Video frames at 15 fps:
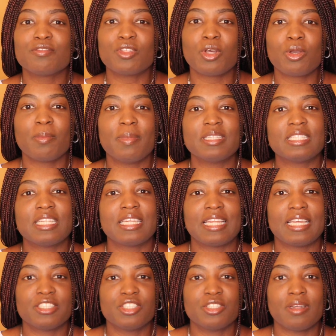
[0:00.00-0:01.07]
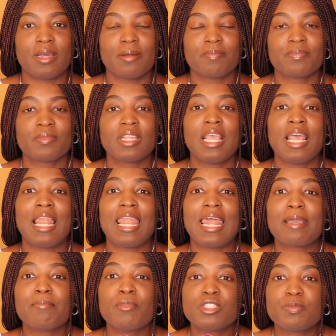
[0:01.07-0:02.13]
of documents in Nigeria.
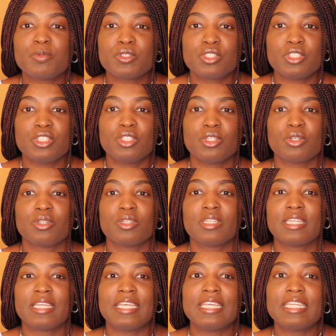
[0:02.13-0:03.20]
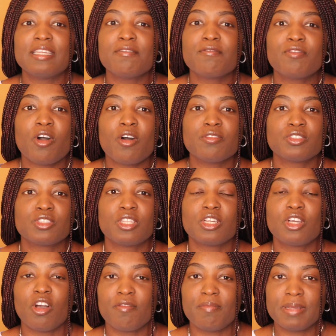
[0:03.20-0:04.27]
Like most procedure, it involves
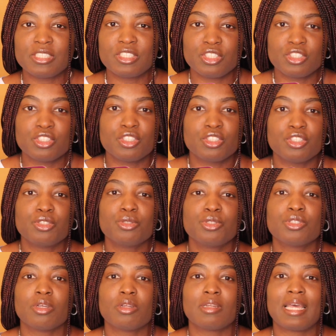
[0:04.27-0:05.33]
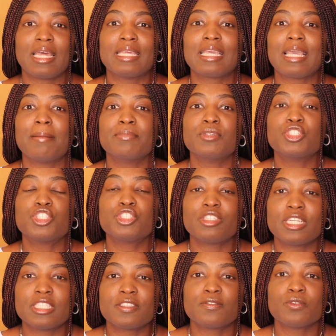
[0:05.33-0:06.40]
the government institution and it can be
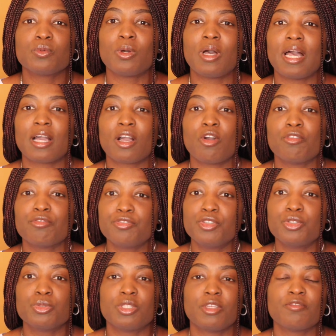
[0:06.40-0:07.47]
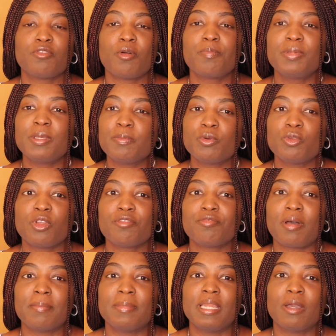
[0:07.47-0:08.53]
stressful and confusing for people not
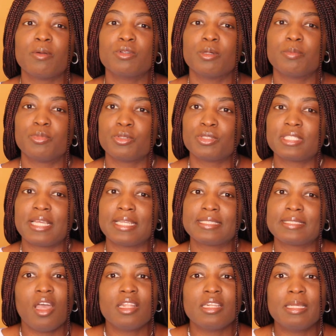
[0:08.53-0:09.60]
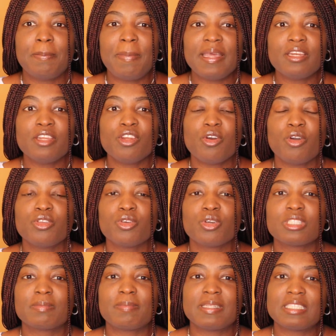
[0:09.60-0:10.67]
familiar with the process. Depending on
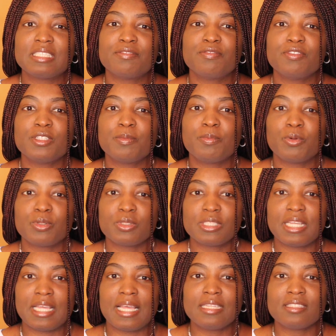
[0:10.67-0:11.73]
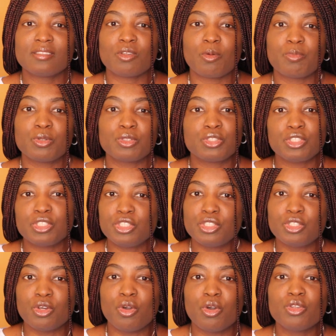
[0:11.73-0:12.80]
your specific process or
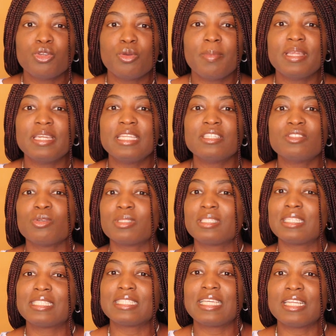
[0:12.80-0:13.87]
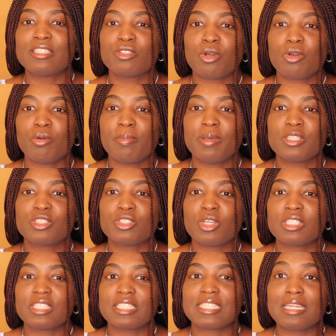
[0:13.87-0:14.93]
procedure, you may need to authenticate documents
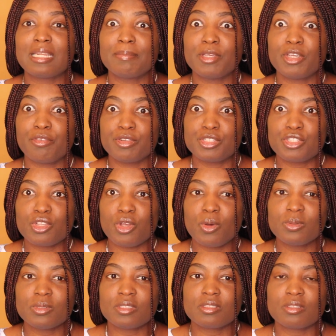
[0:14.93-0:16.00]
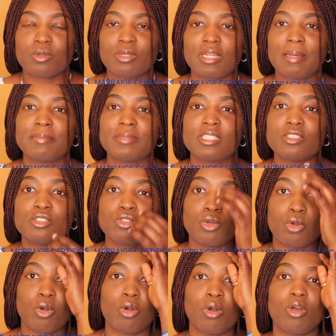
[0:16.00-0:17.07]
such as academic results, so that means
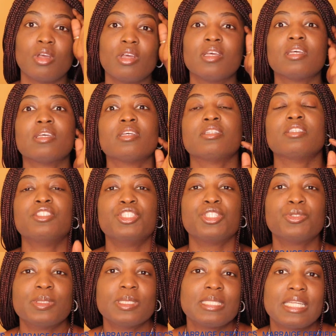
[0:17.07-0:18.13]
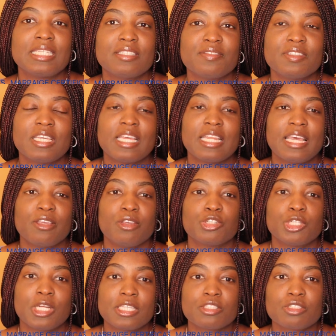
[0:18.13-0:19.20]
your degree certificate and your
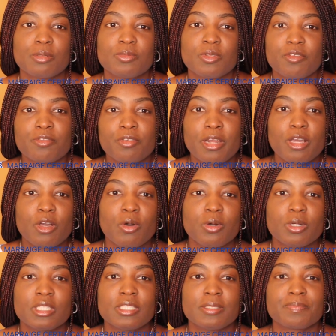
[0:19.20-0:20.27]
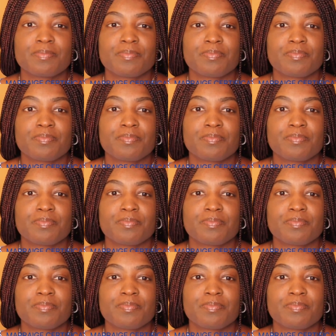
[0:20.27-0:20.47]
transcript of record,